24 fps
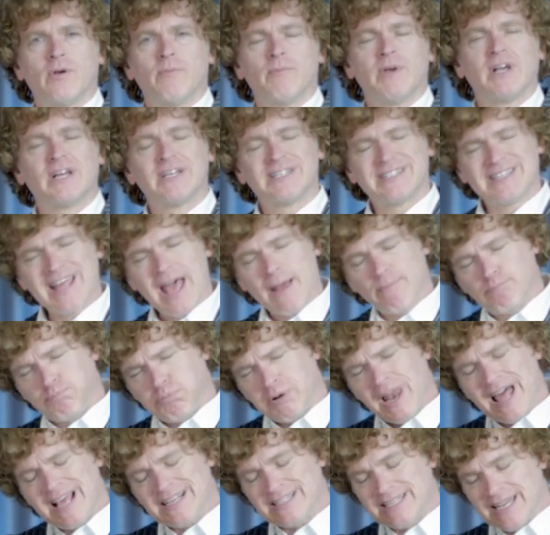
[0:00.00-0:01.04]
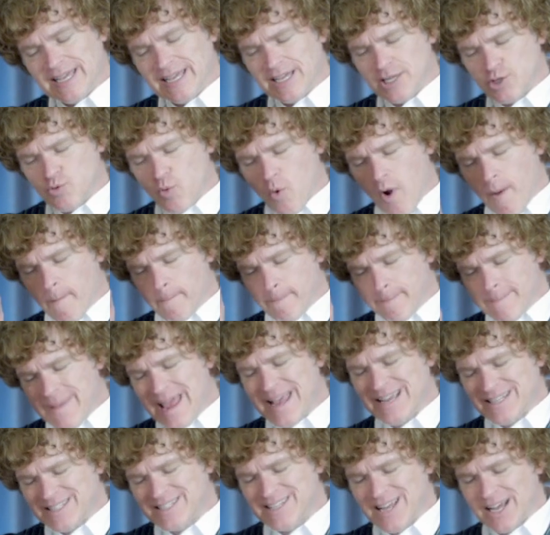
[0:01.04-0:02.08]
because that blessing is what
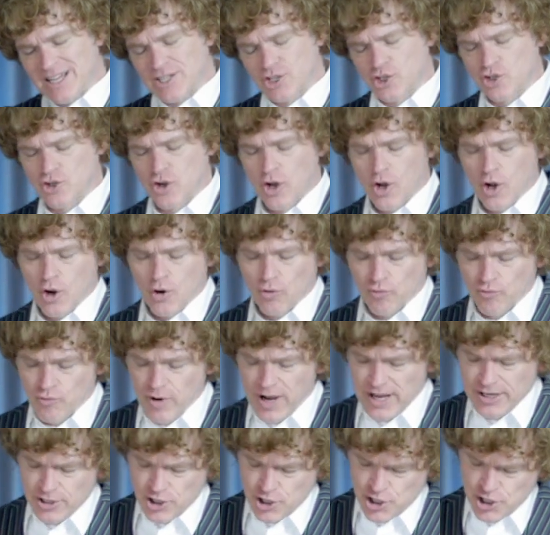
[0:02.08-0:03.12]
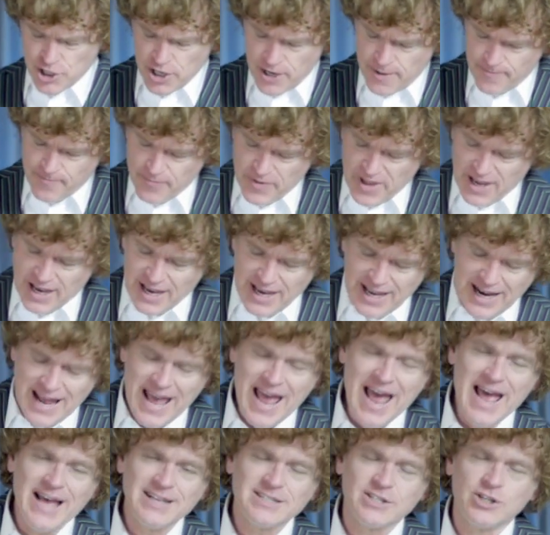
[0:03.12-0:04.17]
makes us rich and
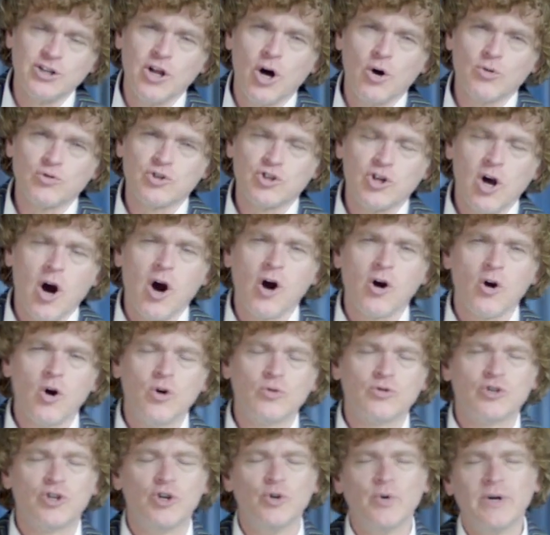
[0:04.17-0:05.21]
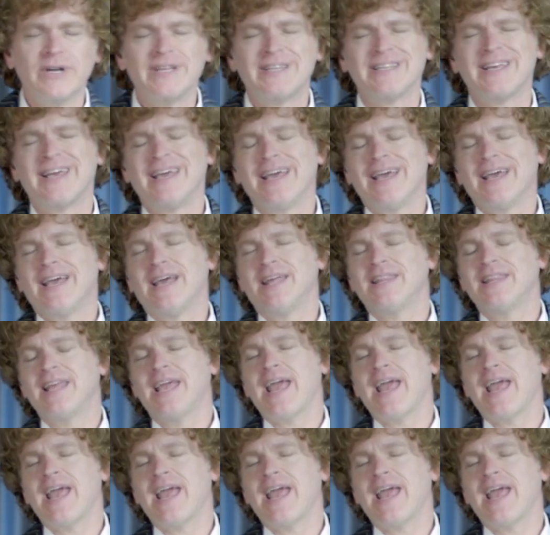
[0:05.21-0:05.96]
adds no sorrow to it and